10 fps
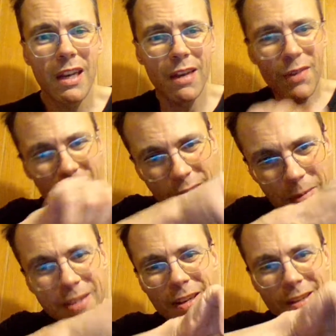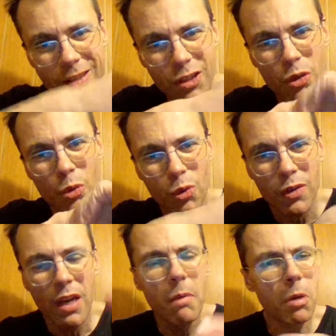Every time it's
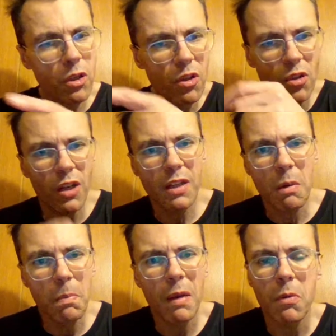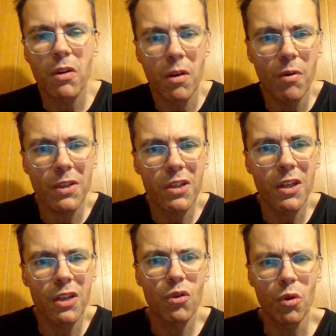unscrewed. But it's also other people that go
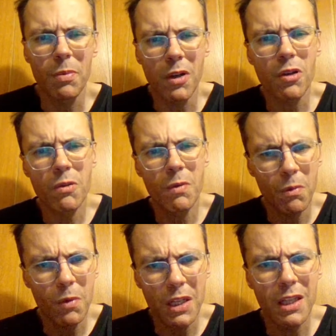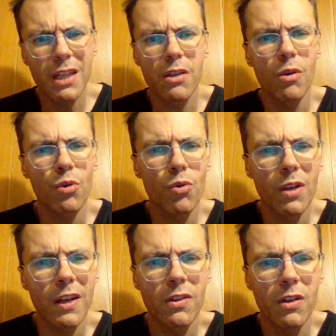inside too. Because when we did go
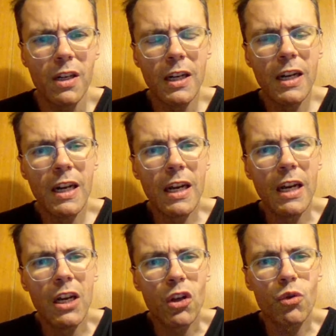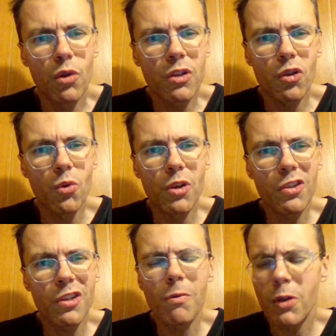together to the
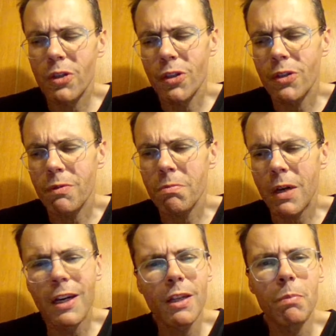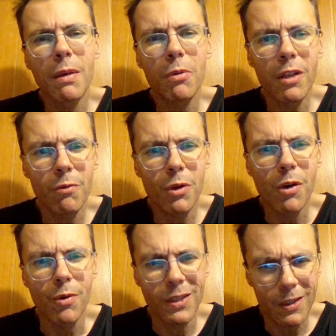stores, it was other people that would
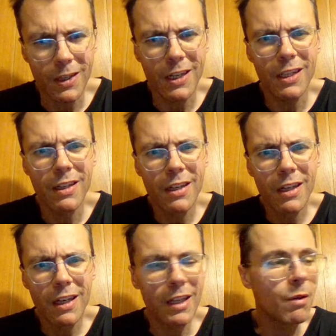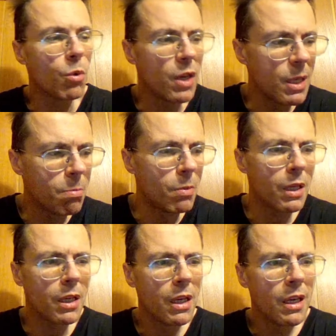go inside and they would lead
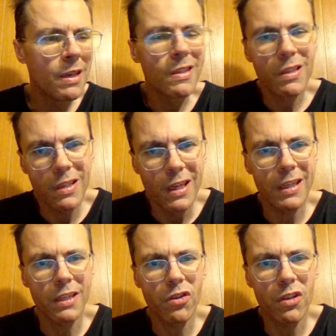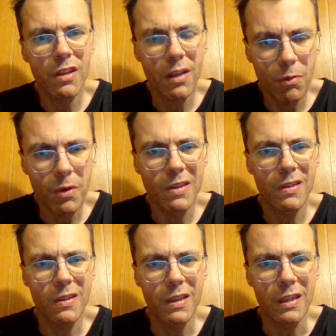me signs that they were
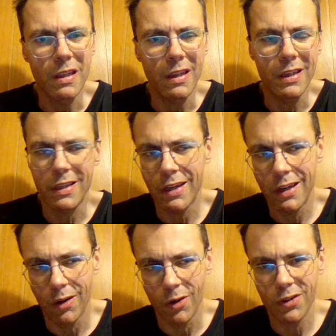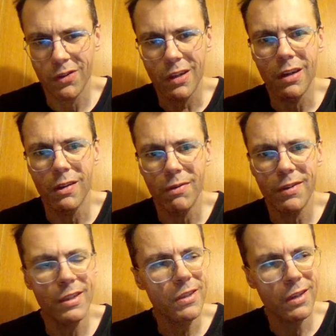inside. Like I lost gloves,
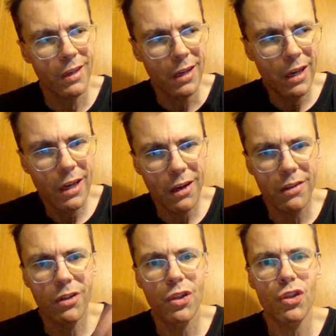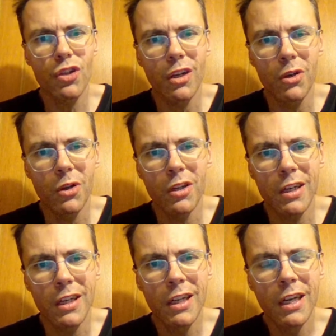let's say, at Trška
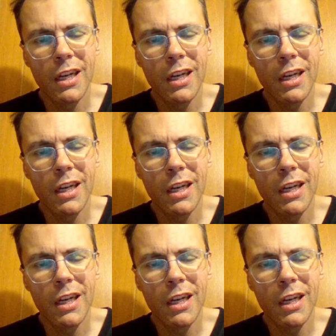Gora